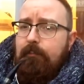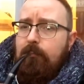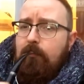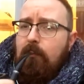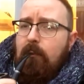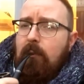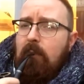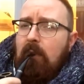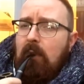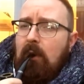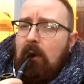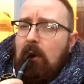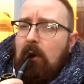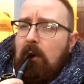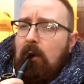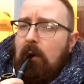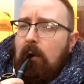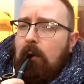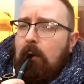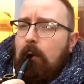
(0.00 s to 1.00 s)

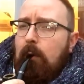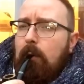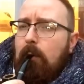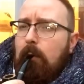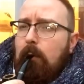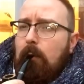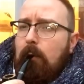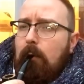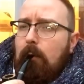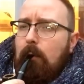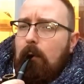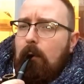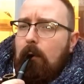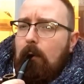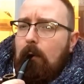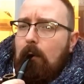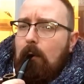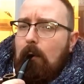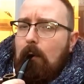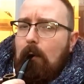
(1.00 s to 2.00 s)

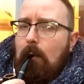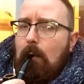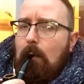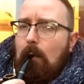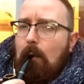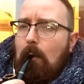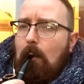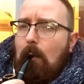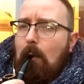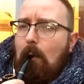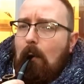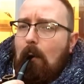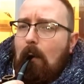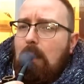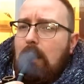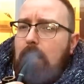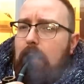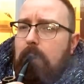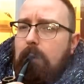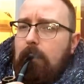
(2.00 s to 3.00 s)

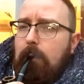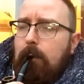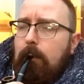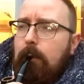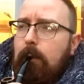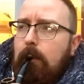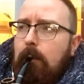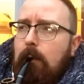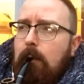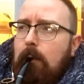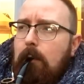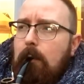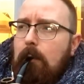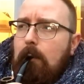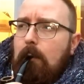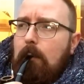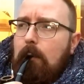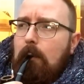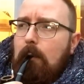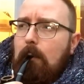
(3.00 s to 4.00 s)

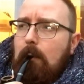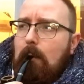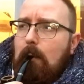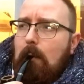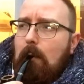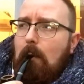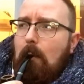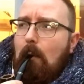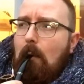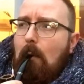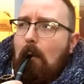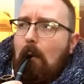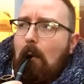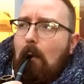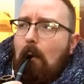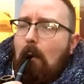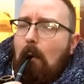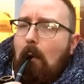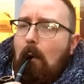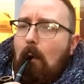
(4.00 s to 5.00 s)

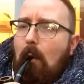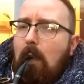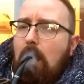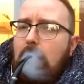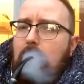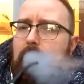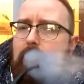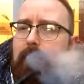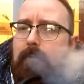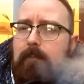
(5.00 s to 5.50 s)
Nothing is said.